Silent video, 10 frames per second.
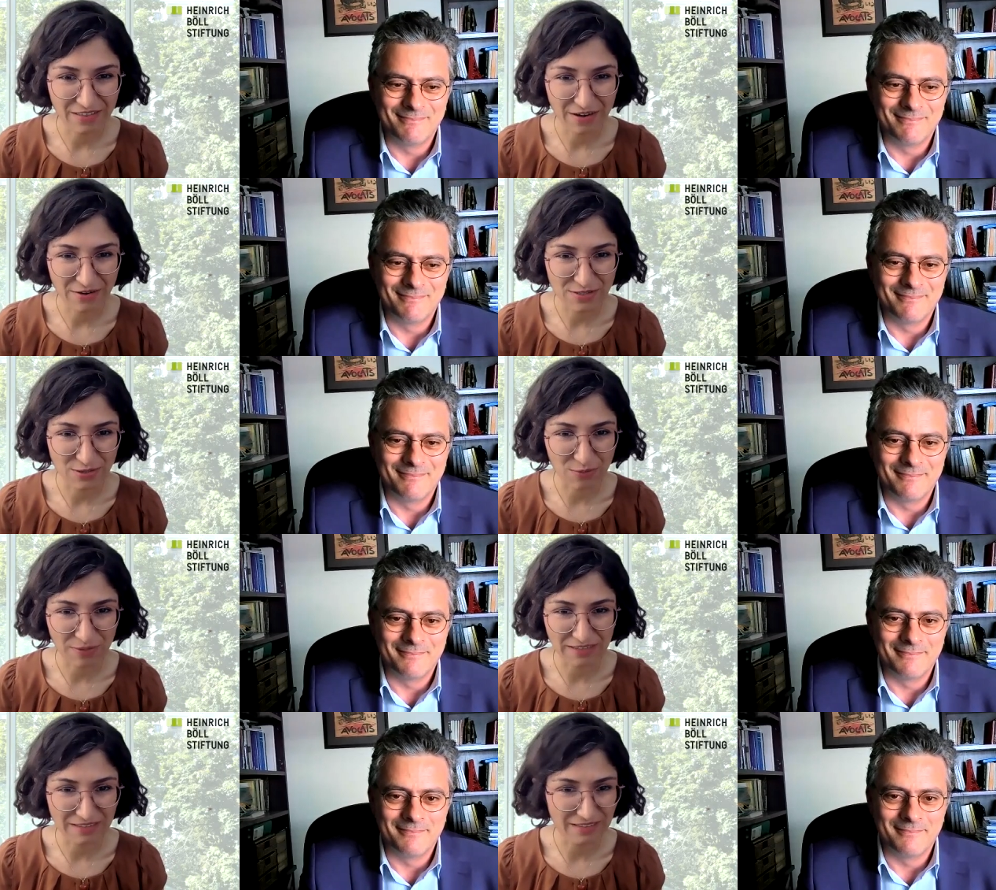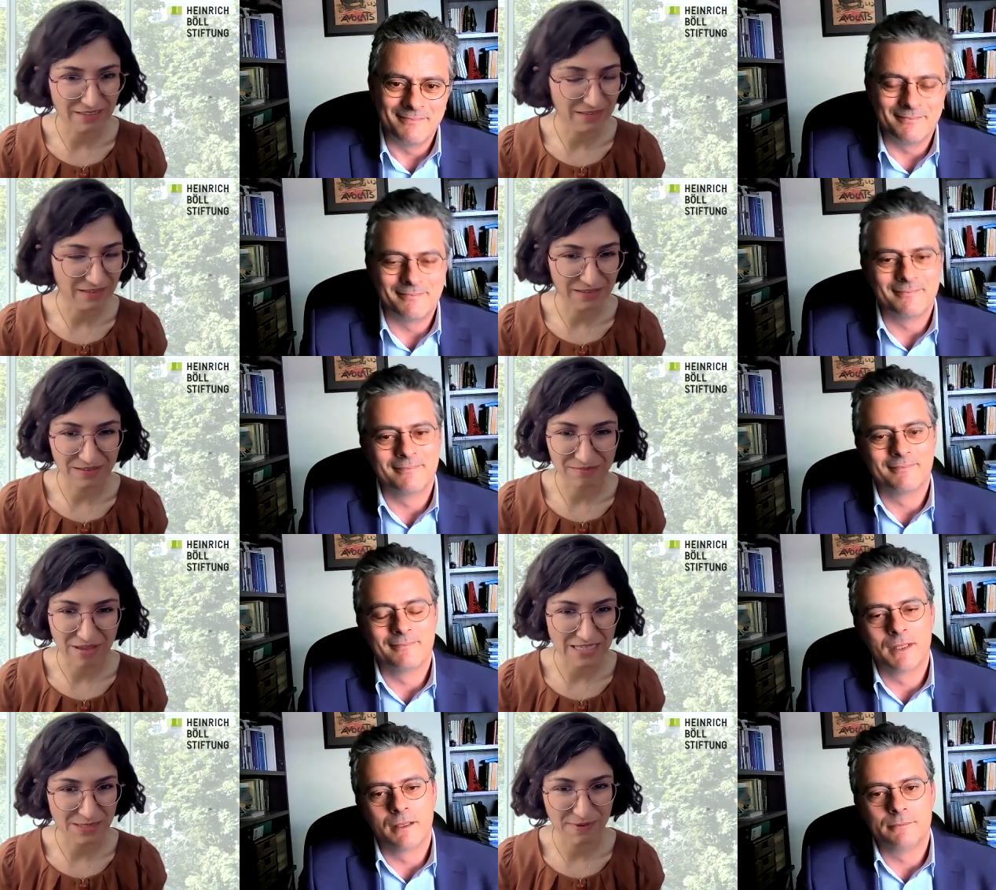Speaker 1: there are so many um,
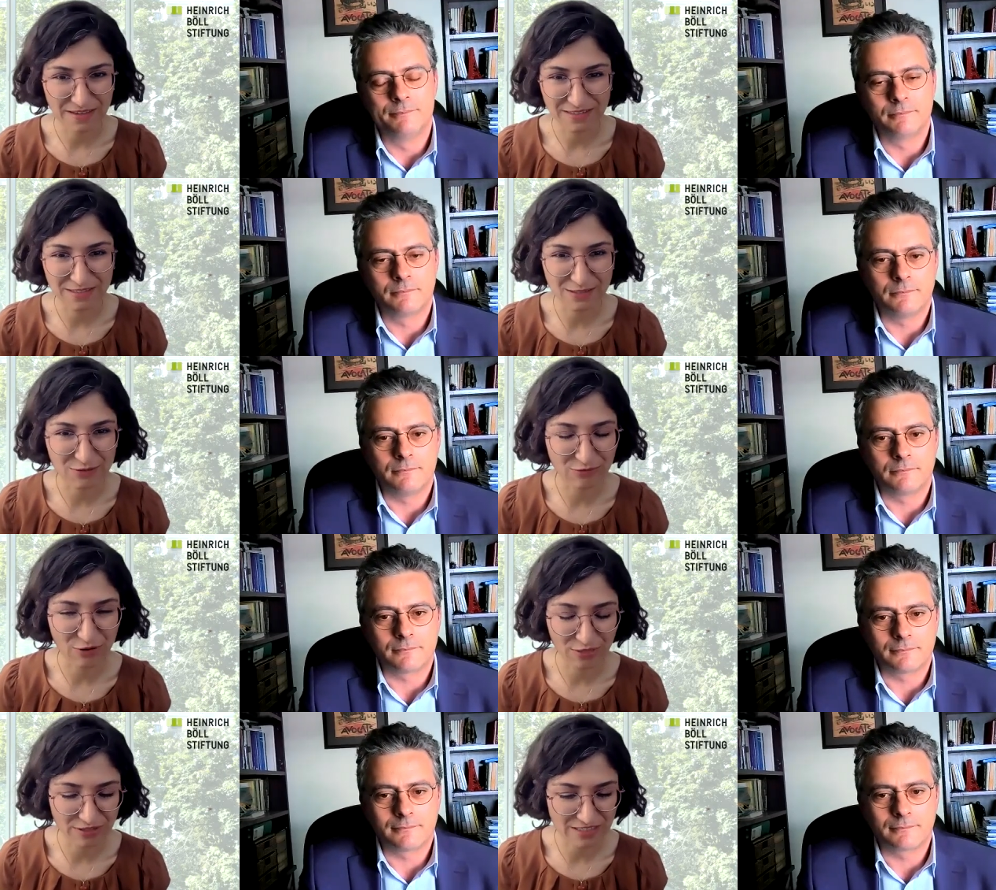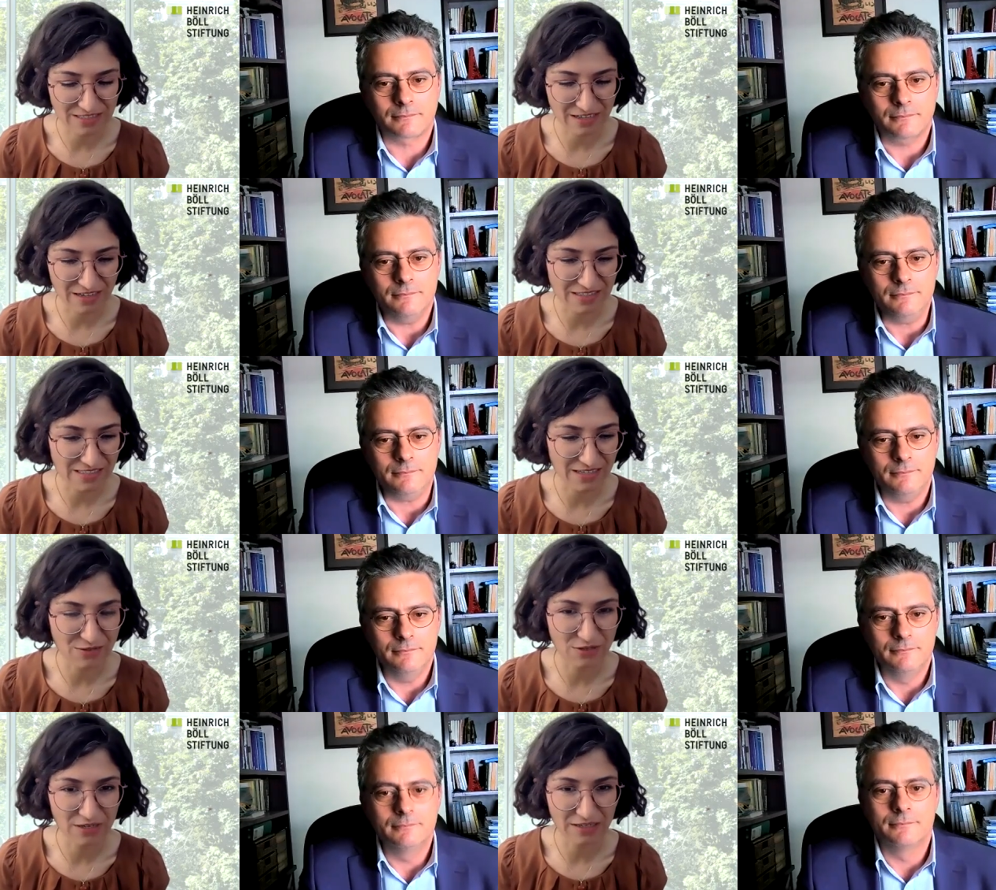aspects to further discuss and
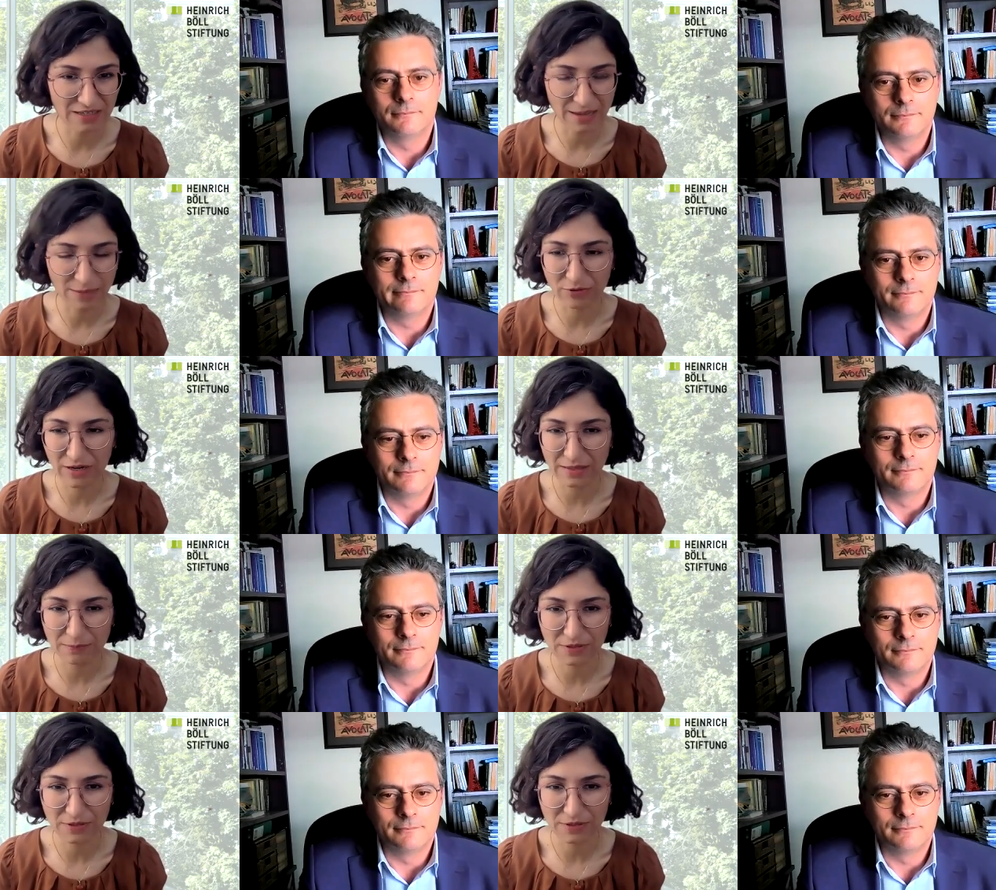to elaborate.